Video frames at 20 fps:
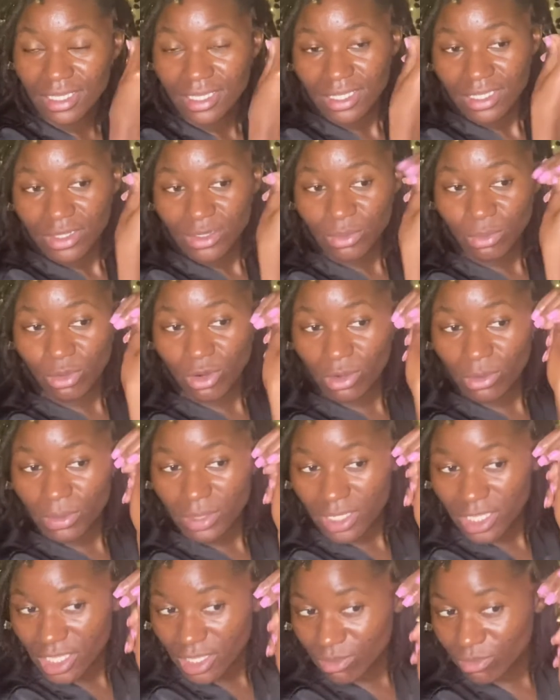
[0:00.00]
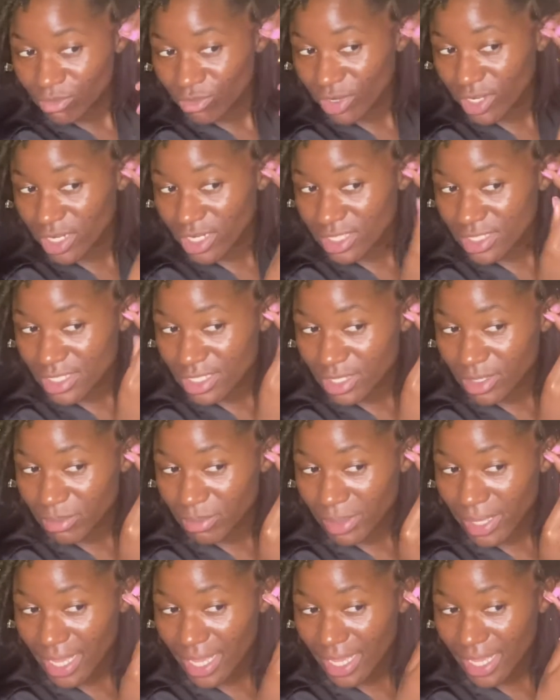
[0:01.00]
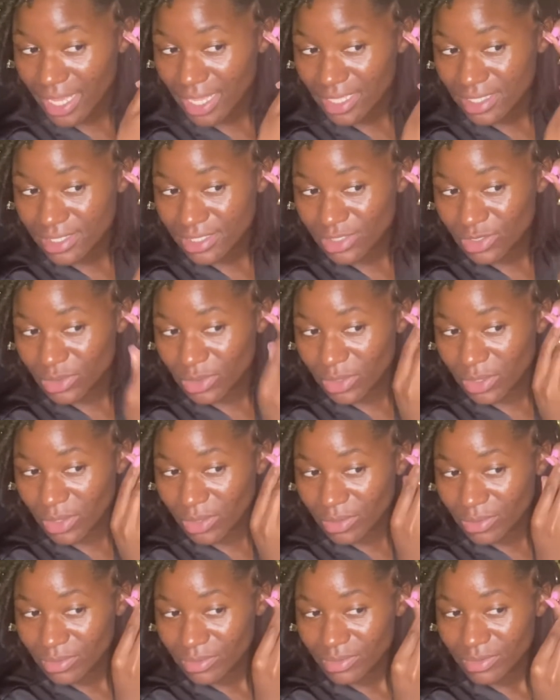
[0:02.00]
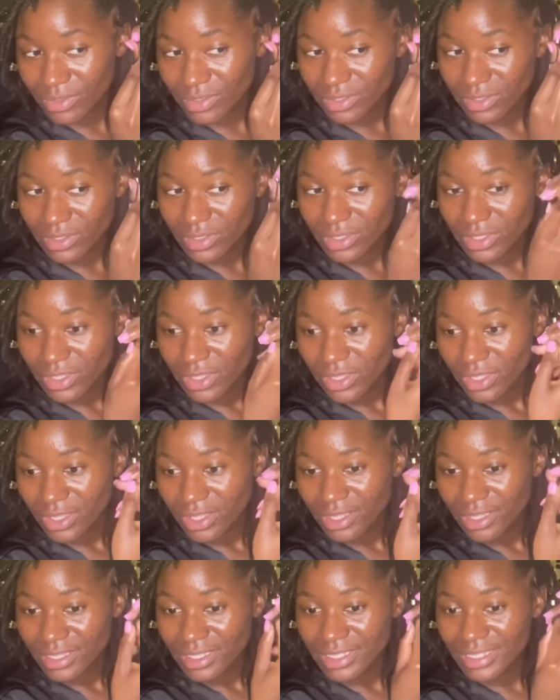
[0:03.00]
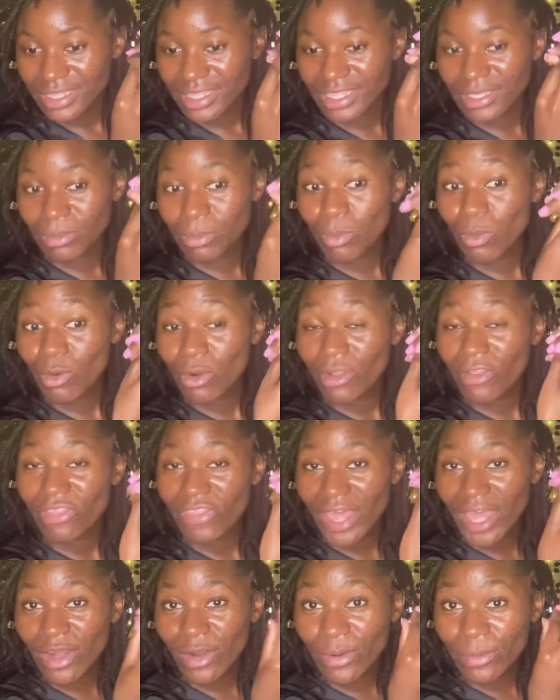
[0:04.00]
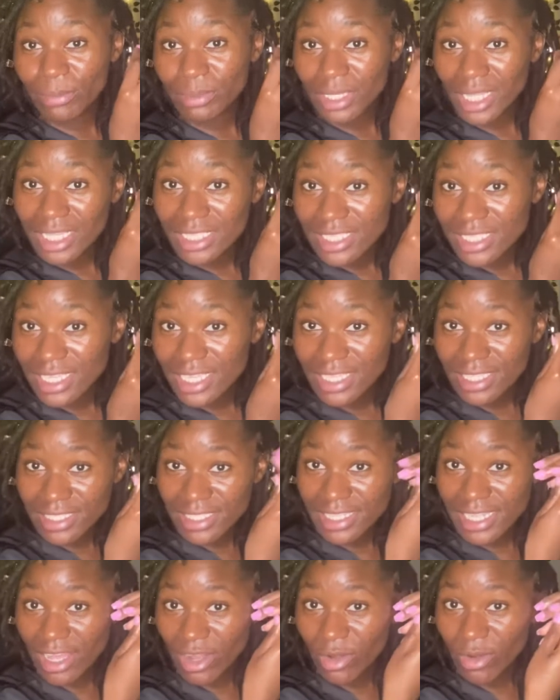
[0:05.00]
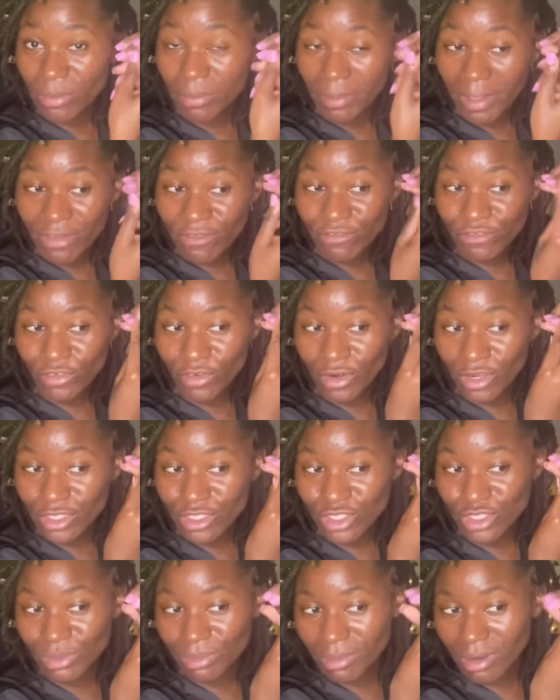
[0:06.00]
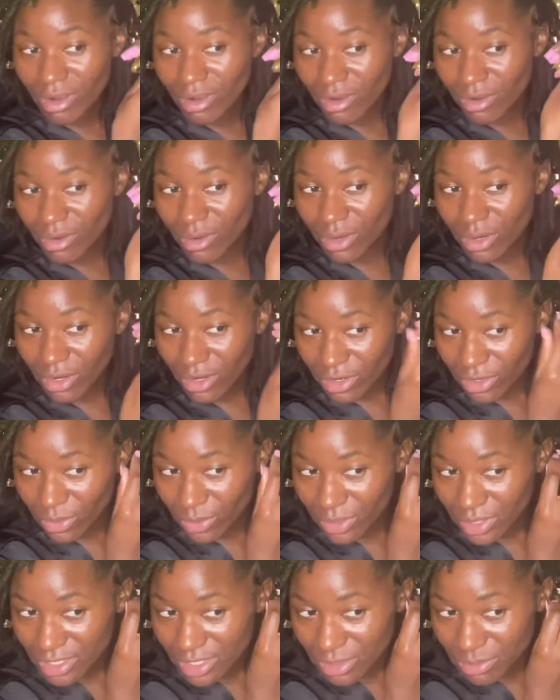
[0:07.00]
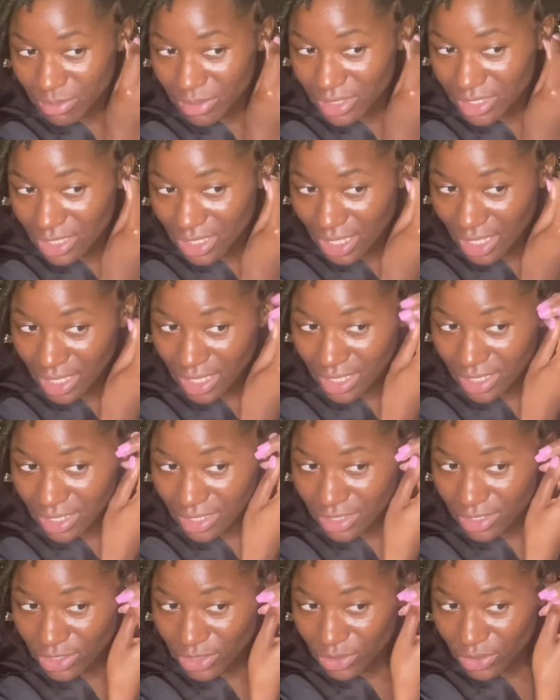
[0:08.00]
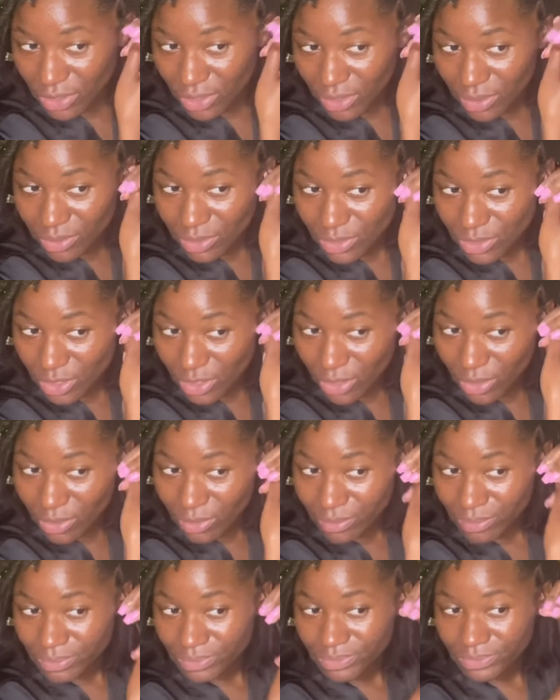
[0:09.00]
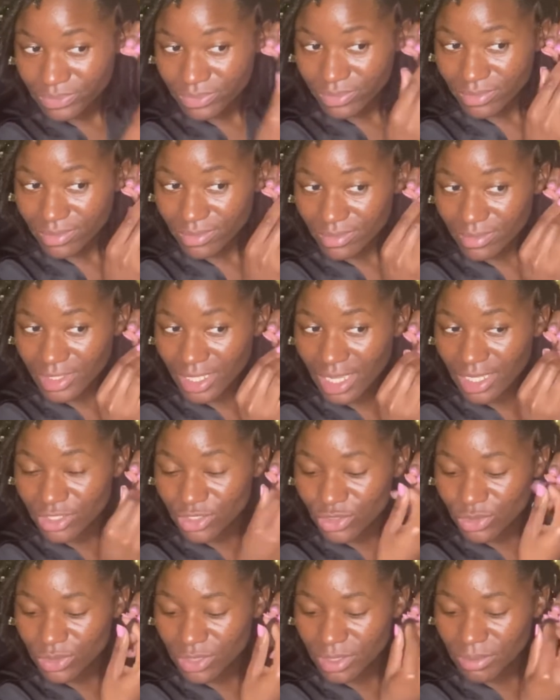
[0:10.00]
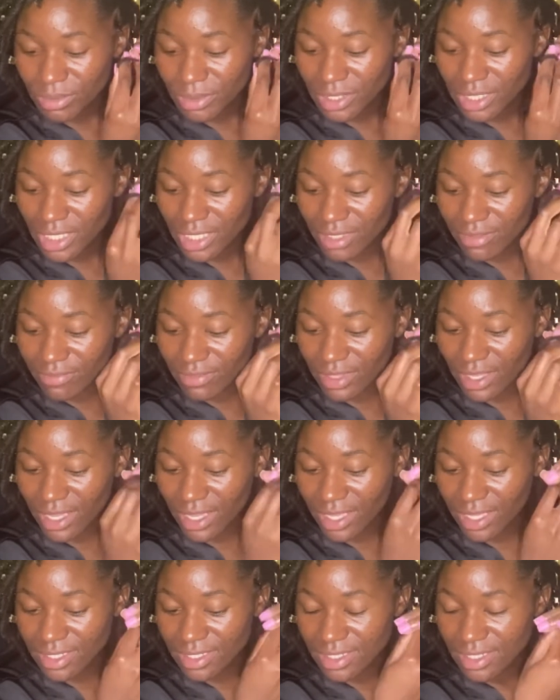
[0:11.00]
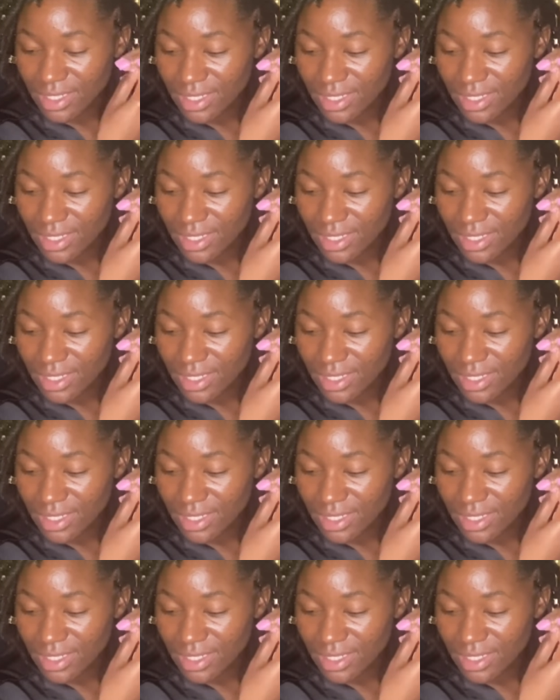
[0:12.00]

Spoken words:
the more we keep running to the past, you know, the more that our blessings that are meant for us tomorrow are going to be delayed, you know. So I truly believe that